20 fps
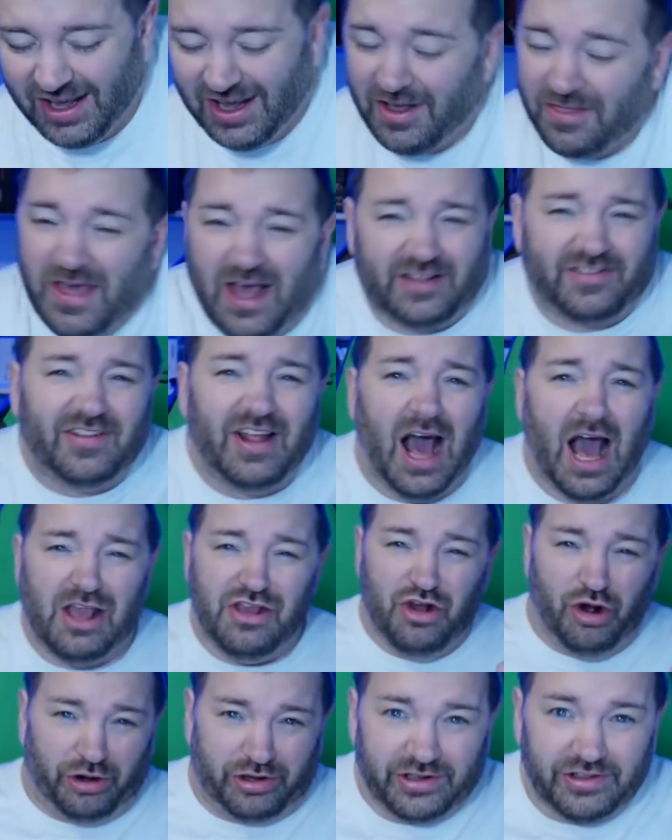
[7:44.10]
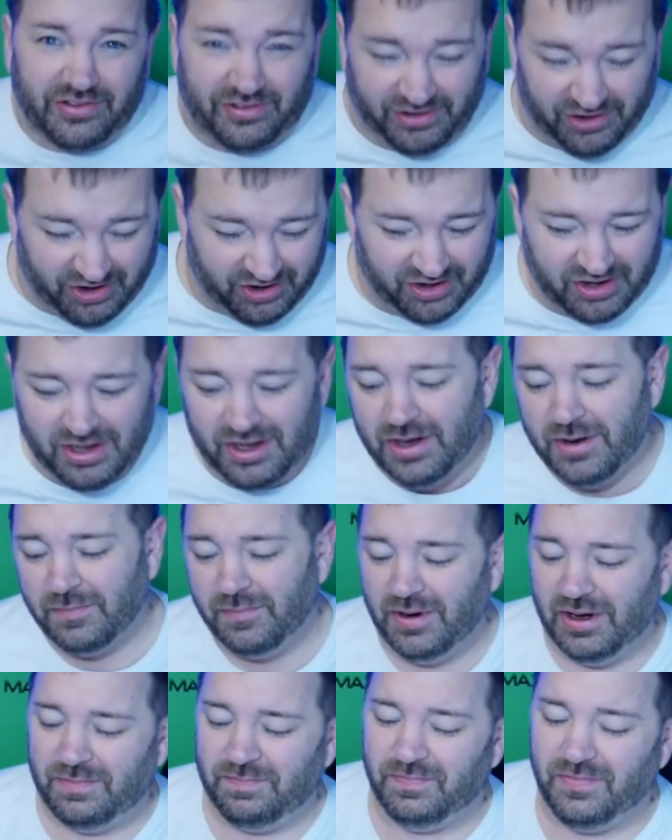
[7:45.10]
That's not your concern.
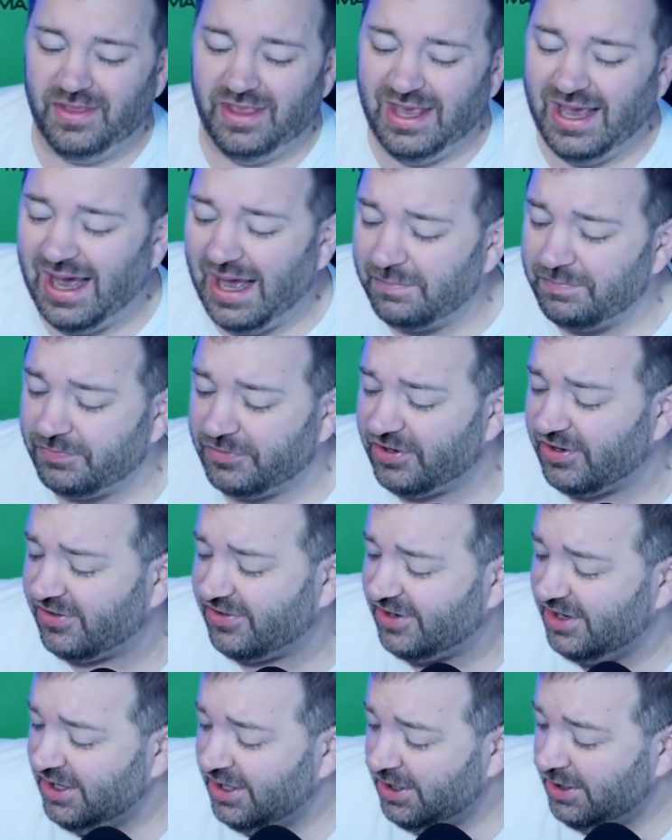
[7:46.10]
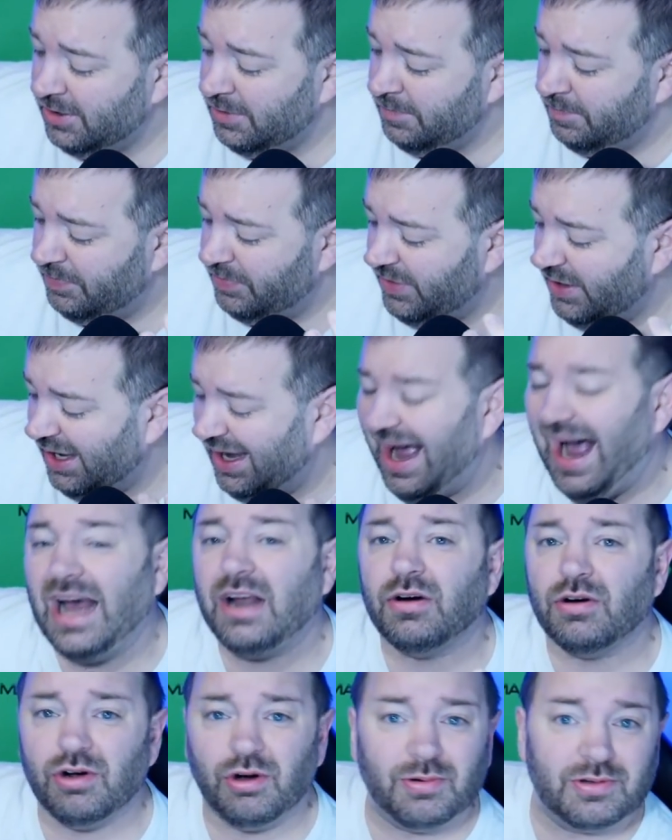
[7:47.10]
But, yeah, I
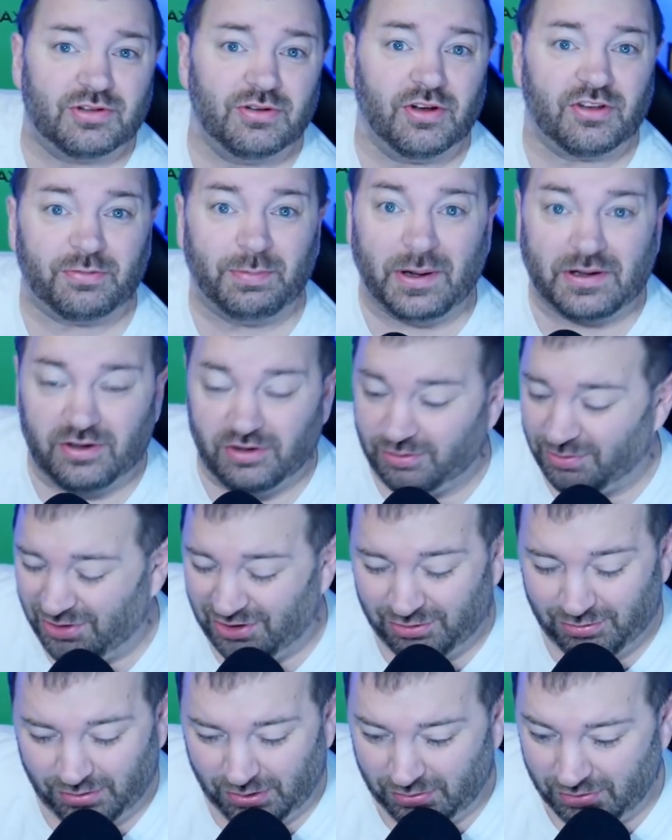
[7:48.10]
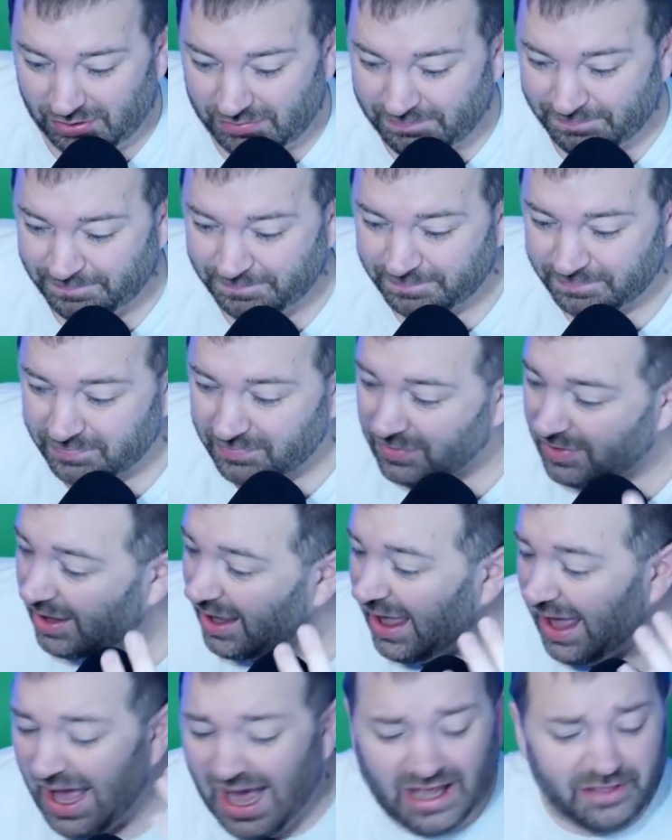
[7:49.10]
don't know what to expect in 2021.
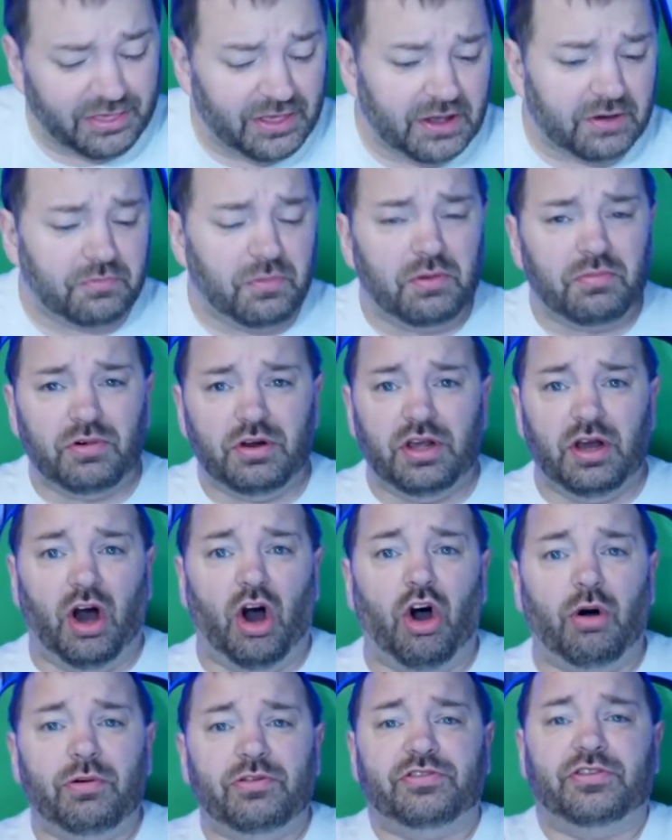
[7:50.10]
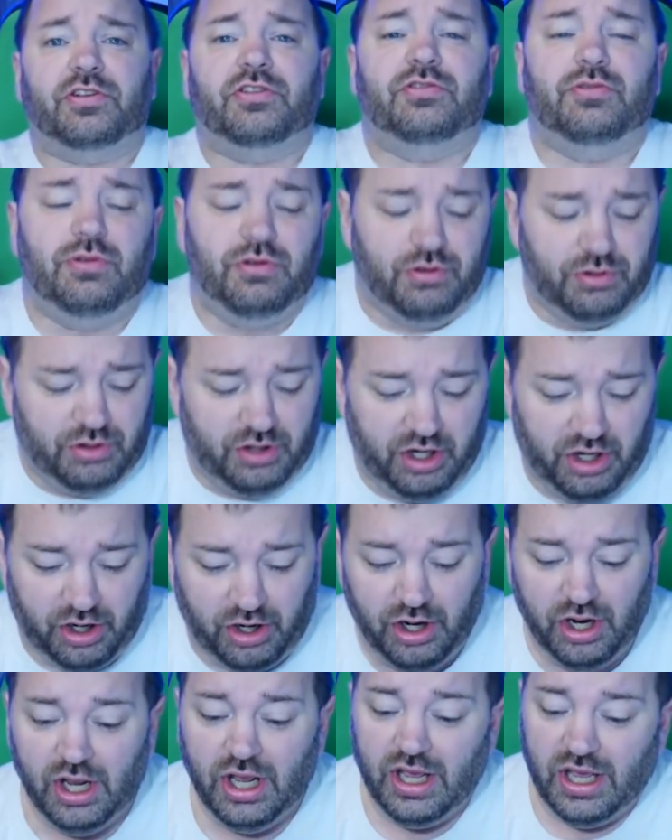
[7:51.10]
I think when we always look into a new year,
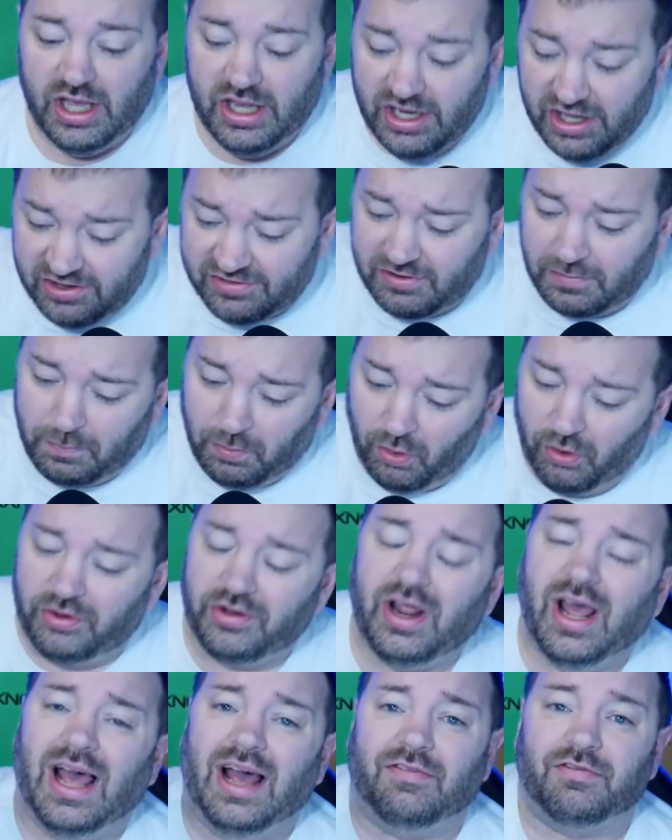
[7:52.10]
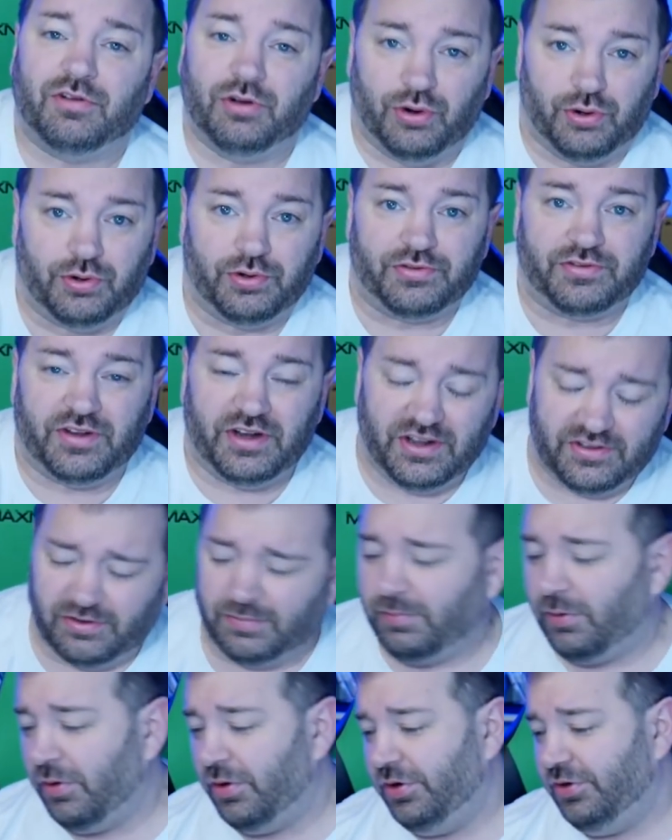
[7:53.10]
it is important to have goals. It is
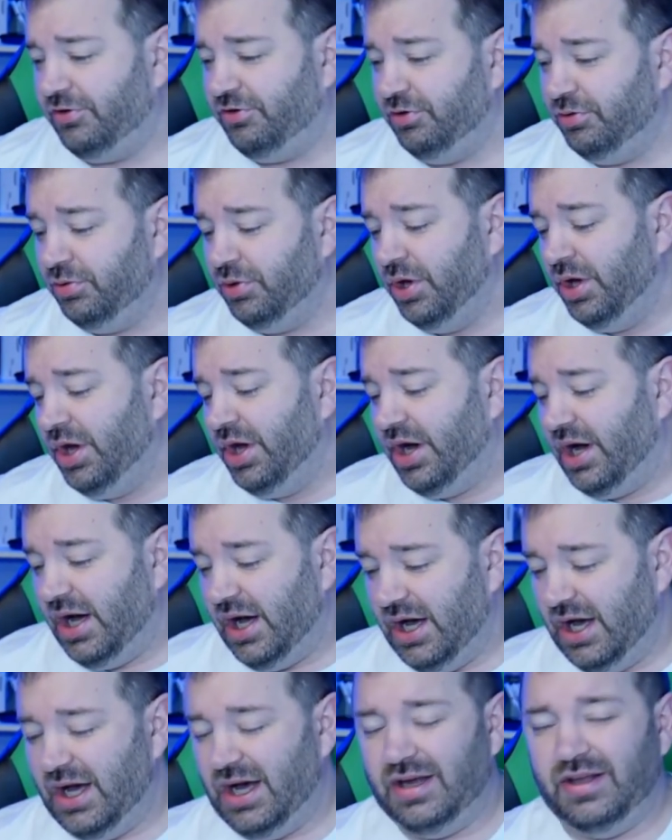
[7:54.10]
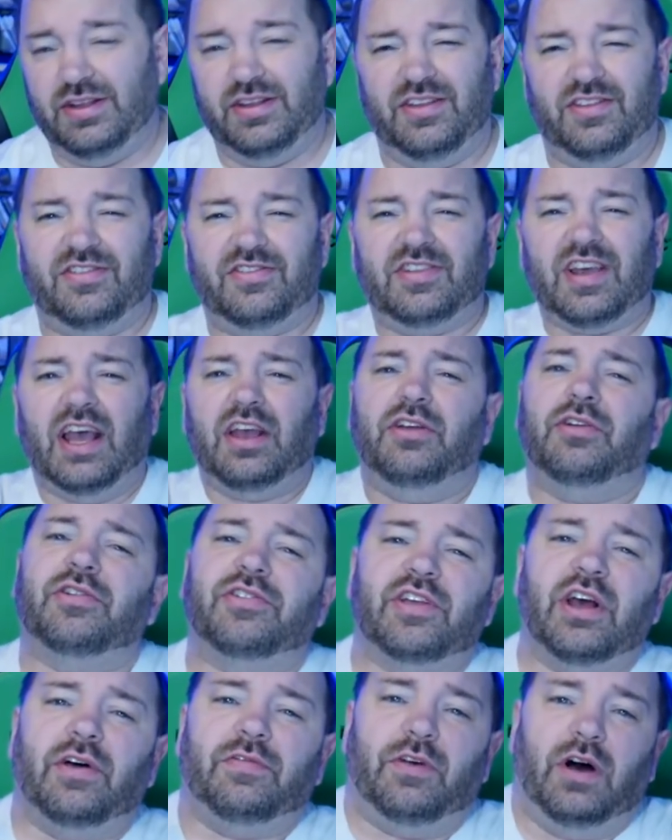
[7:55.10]
important to set
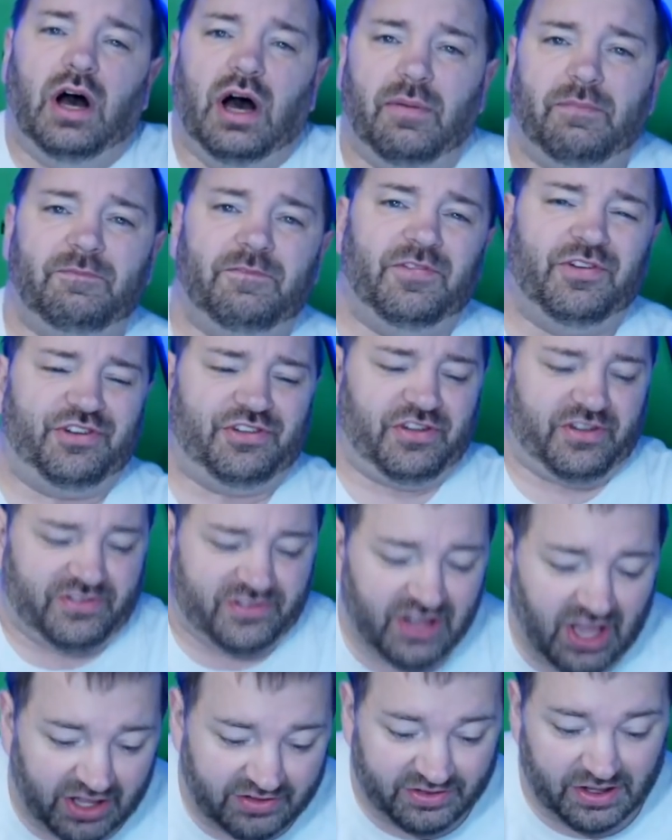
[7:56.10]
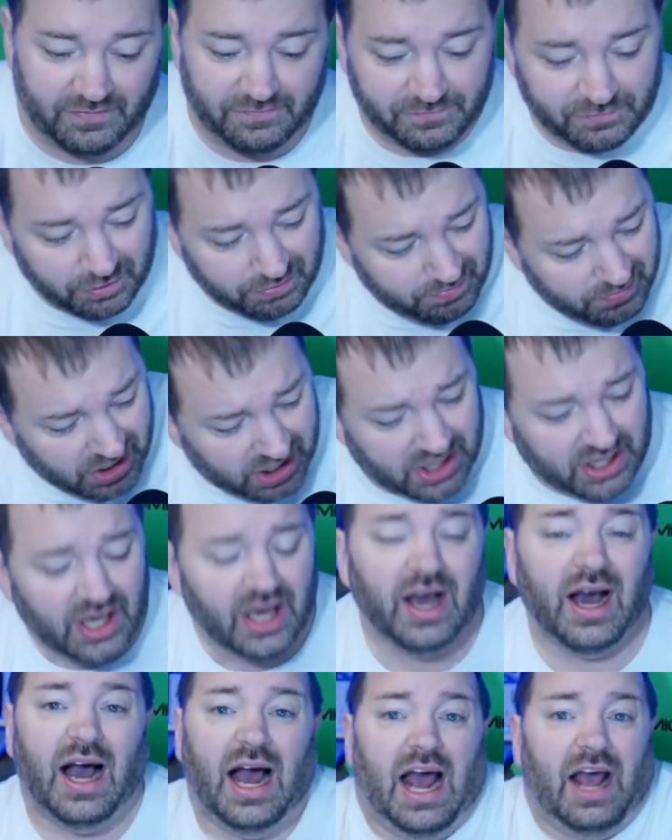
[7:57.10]
yourself up for success. And for me,
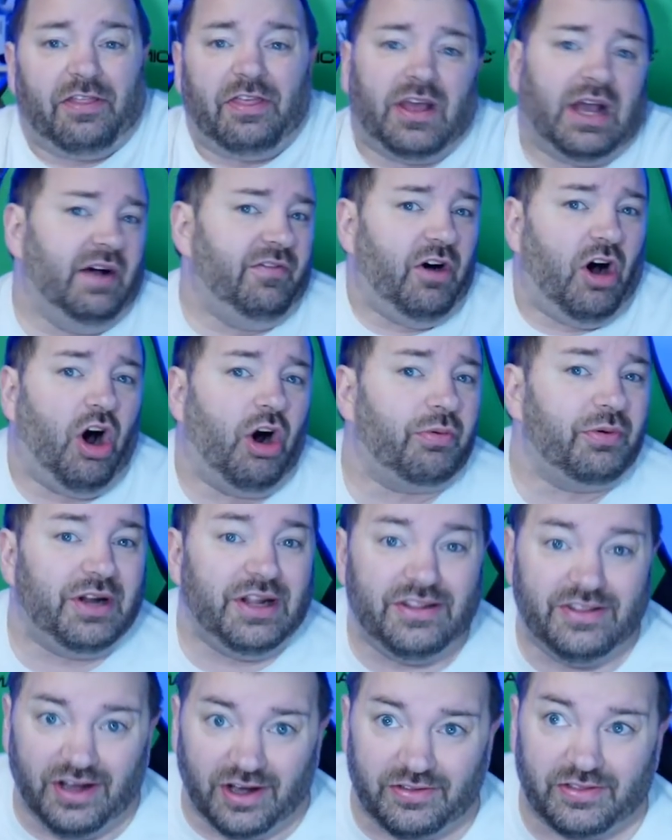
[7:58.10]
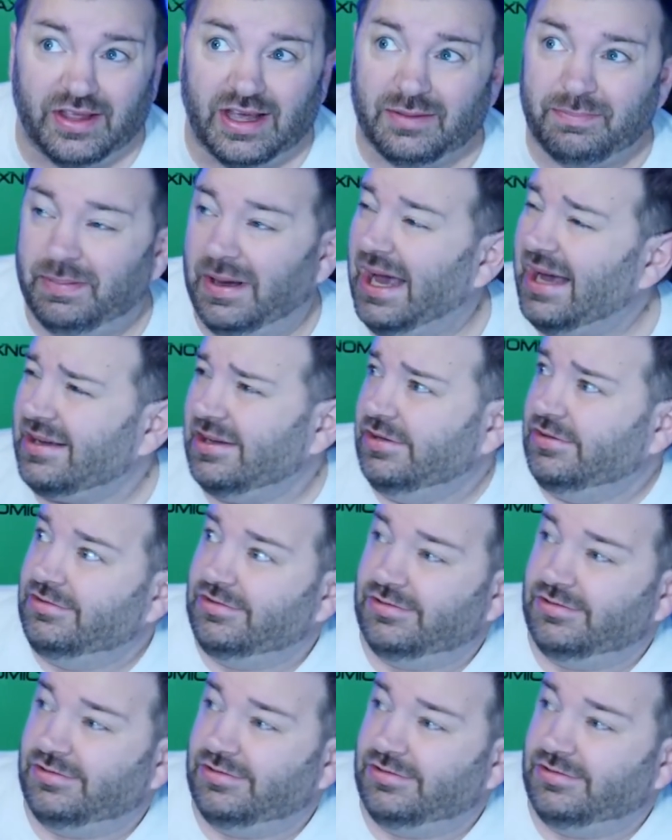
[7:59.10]
I think I've already done that back in